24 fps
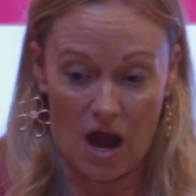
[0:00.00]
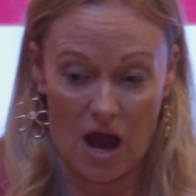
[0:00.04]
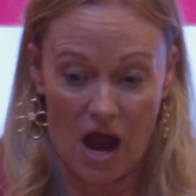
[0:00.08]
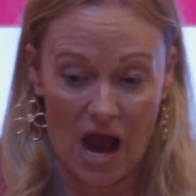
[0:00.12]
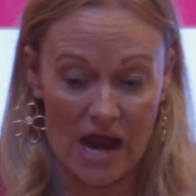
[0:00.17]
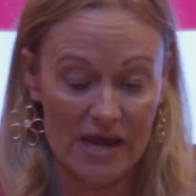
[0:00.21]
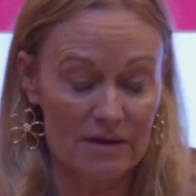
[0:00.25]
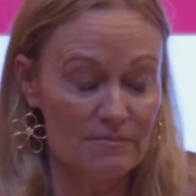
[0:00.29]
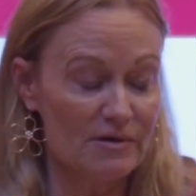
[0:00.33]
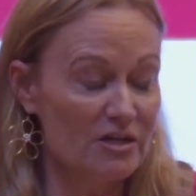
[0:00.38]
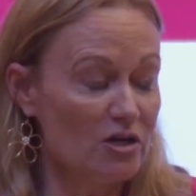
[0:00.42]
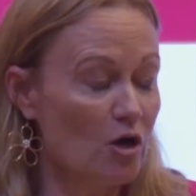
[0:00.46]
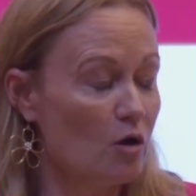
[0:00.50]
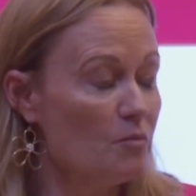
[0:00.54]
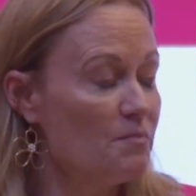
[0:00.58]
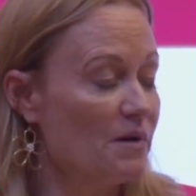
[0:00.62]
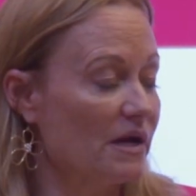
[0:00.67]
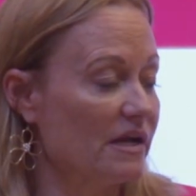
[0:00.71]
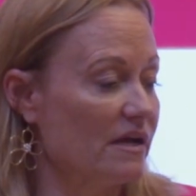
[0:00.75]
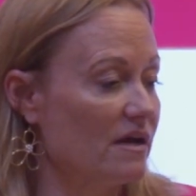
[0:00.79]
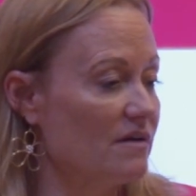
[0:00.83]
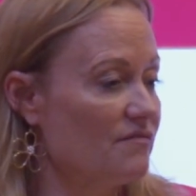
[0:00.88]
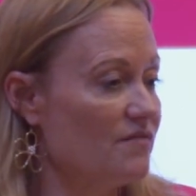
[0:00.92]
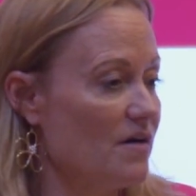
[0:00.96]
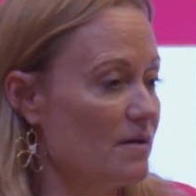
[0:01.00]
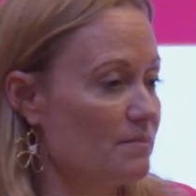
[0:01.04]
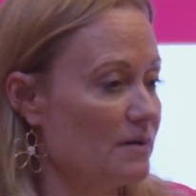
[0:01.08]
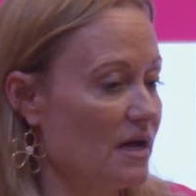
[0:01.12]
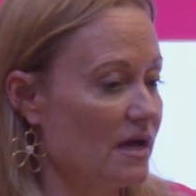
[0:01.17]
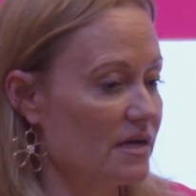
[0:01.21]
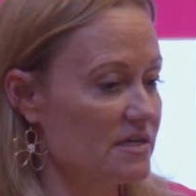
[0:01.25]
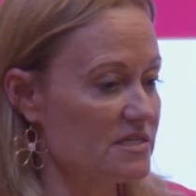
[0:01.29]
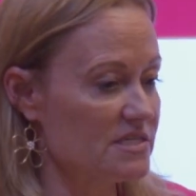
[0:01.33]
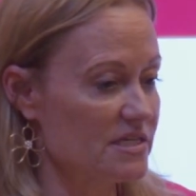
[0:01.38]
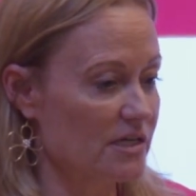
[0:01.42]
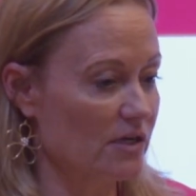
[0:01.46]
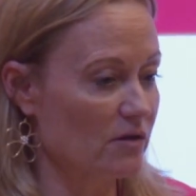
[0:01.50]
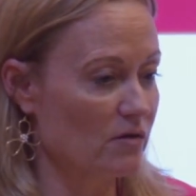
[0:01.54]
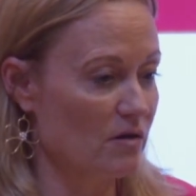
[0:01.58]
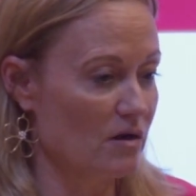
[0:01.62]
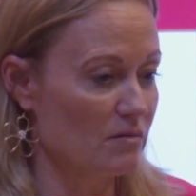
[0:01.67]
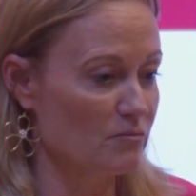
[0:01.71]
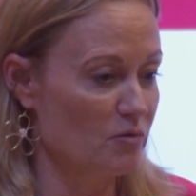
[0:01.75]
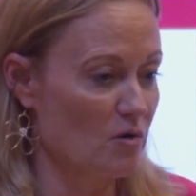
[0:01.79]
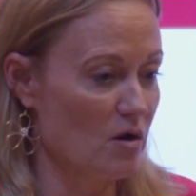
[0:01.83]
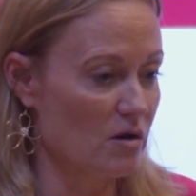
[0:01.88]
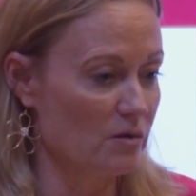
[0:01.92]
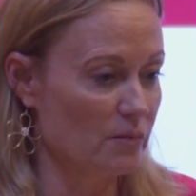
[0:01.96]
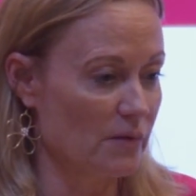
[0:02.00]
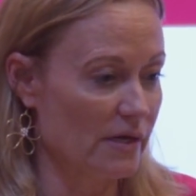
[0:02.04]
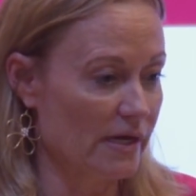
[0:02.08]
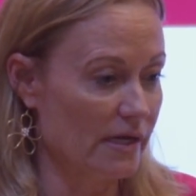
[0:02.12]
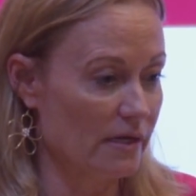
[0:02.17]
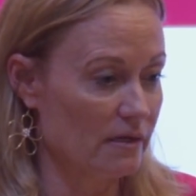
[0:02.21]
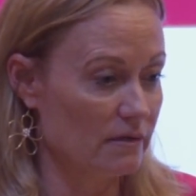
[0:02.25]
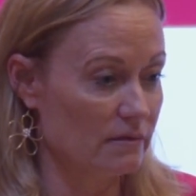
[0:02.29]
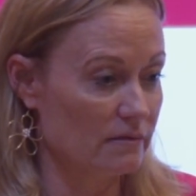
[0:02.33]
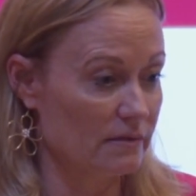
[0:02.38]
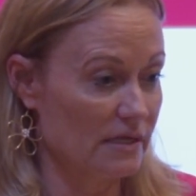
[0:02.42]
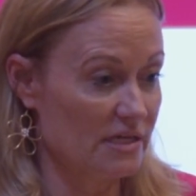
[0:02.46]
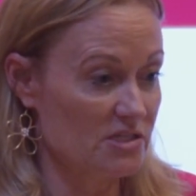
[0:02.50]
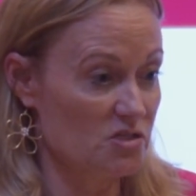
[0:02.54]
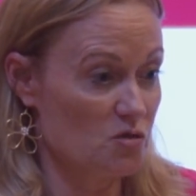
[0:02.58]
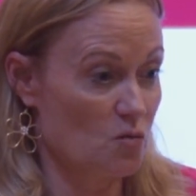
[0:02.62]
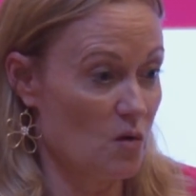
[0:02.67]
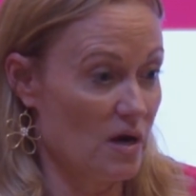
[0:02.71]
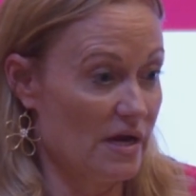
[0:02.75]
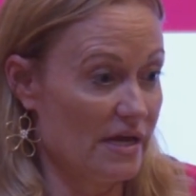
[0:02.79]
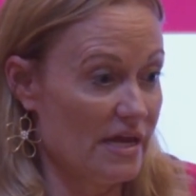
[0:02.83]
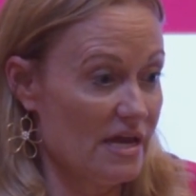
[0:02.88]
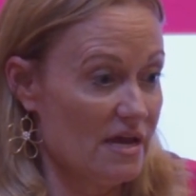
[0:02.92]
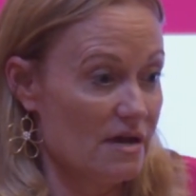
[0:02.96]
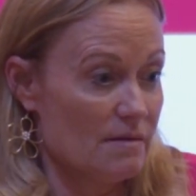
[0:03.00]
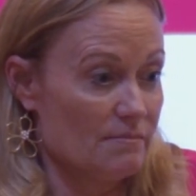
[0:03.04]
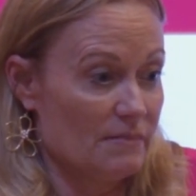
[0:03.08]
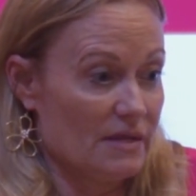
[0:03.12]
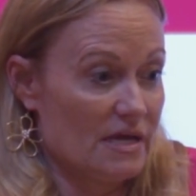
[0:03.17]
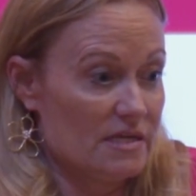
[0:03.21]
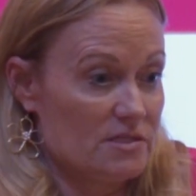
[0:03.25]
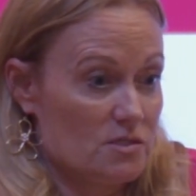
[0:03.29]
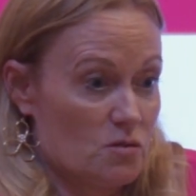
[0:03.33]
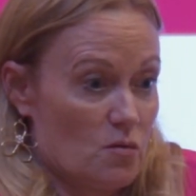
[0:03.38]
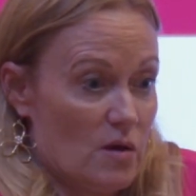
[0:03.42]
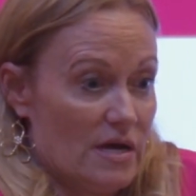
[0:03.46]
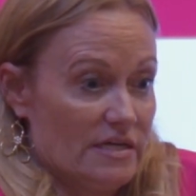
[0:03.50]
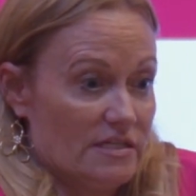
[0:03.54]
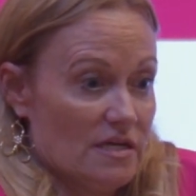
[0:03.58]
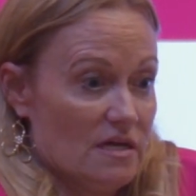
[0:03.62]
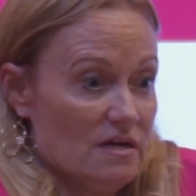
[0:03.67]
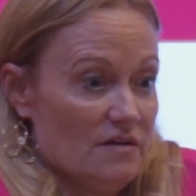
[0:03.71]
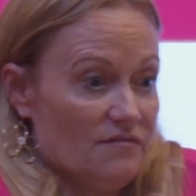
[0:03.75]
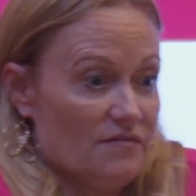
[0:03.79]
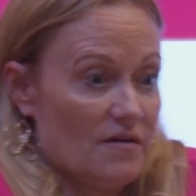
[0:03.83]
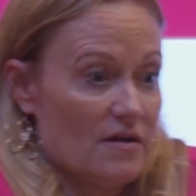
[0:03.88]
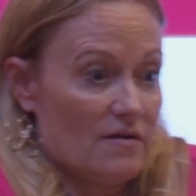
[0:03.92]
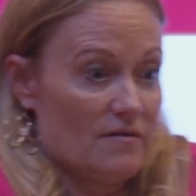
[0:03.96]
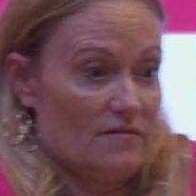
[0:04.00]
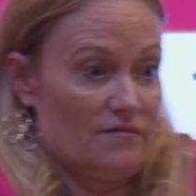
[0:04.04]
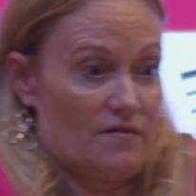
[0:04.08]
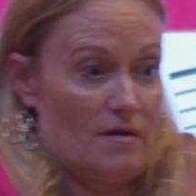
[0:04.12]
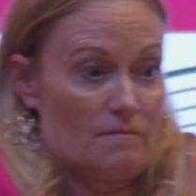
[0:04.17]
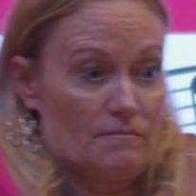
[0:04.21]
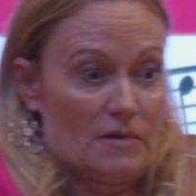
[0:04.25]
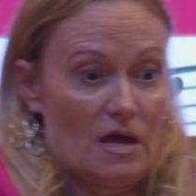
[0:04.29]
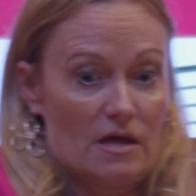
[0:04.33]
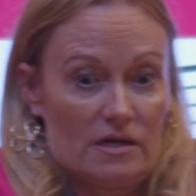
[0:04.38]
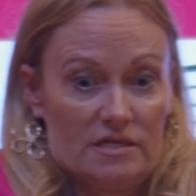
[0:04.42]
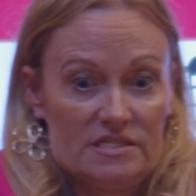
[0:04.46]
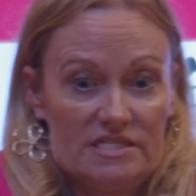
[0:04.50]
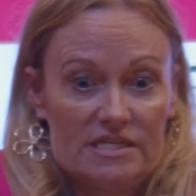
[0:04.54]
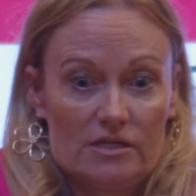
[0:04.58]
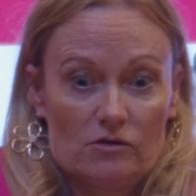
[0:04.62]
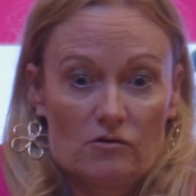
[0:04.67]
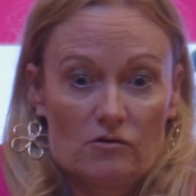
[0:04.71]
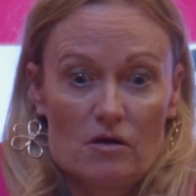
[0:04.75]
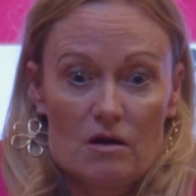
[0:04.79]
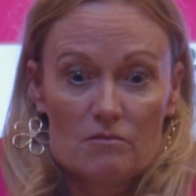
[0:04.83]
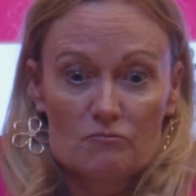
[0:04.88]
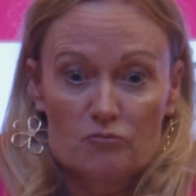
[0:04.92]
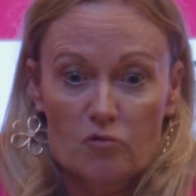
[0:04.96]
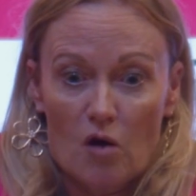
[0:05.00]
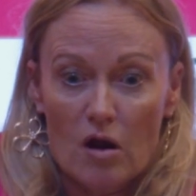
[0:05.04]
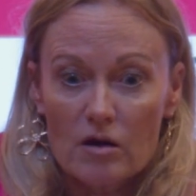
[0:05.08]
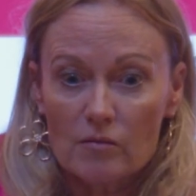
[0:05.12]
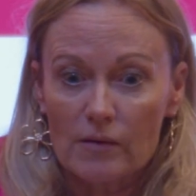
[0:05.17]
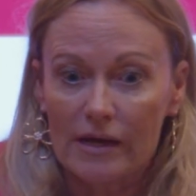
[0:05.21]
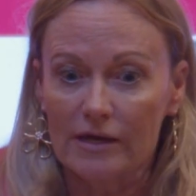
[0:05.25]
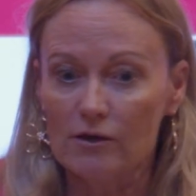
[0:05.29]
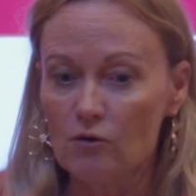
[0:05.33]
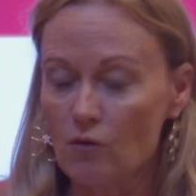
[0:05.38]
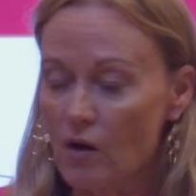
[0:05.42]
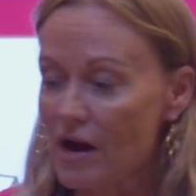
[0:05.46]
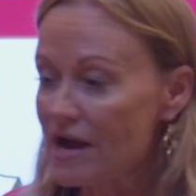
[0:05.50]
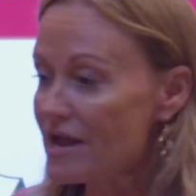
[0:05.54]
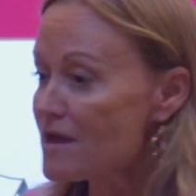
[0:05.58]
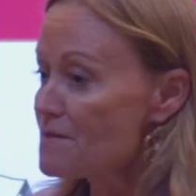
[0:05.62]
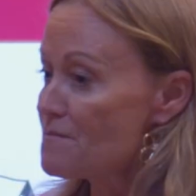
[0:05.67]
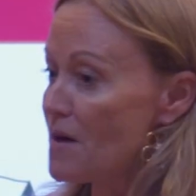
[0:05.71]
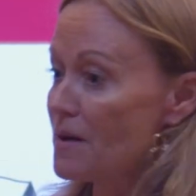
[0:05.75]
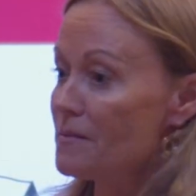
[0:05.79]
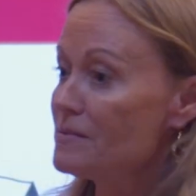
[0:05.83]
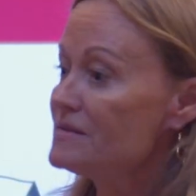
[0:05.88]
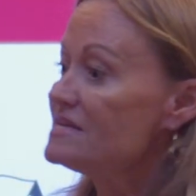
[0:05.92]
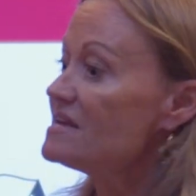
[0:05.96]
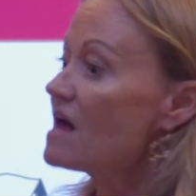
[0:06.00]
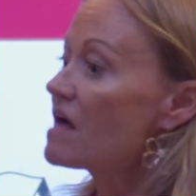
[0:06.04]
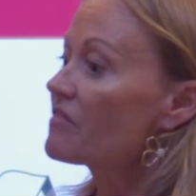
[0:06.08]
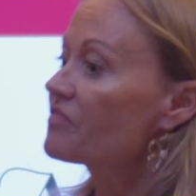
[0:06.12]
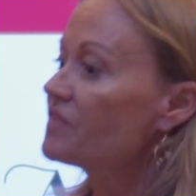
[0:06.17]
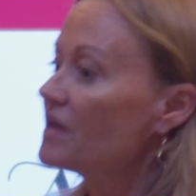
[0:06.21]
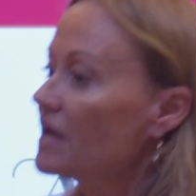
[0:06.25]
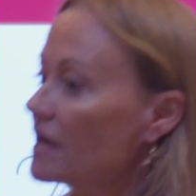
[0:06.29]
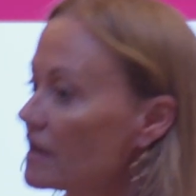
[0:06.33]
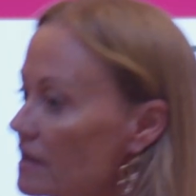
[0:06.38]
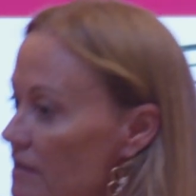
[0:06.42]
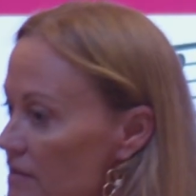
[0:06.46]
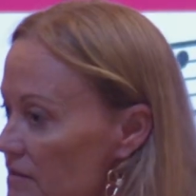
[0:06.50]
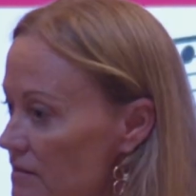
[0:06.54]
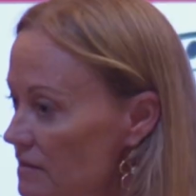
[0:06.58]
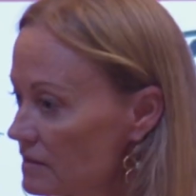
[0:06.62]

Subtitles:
I am a nobody if I'm not a singer on Broadway. That's who I am. That's who I identify. If I'm not a singer on Broadway, who I am, I'm a nothing.